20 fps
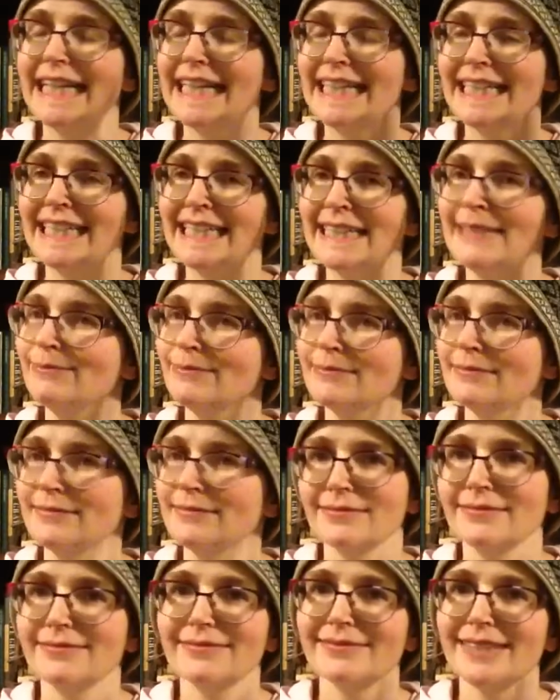and I'm
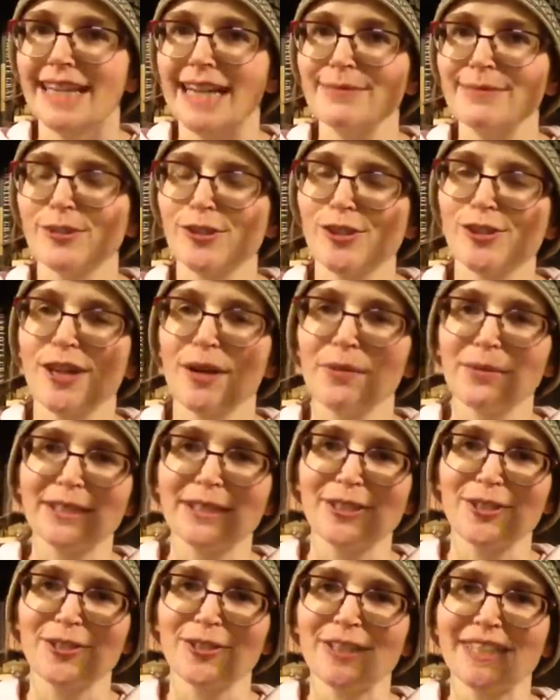just not really
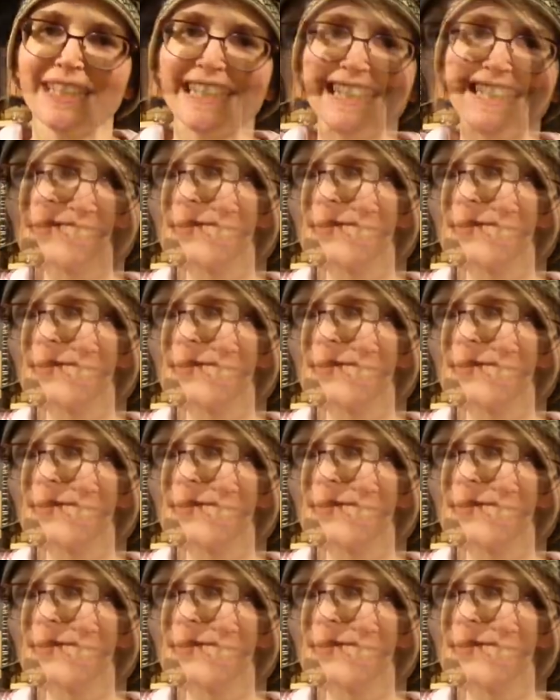sure yet.